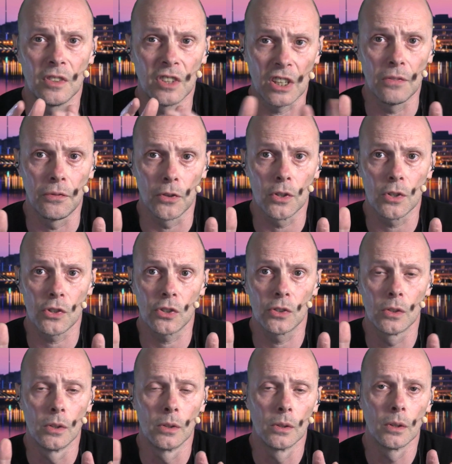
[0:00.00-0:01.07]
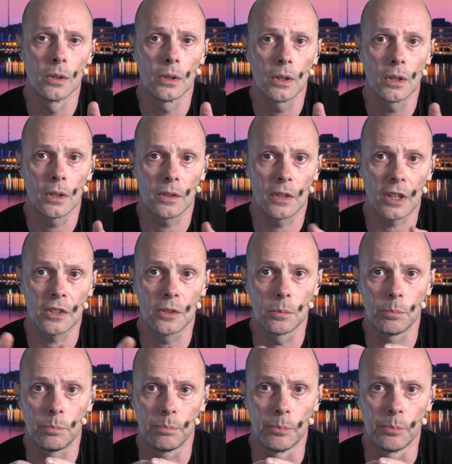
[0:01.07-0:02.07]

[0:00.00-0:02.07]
the version that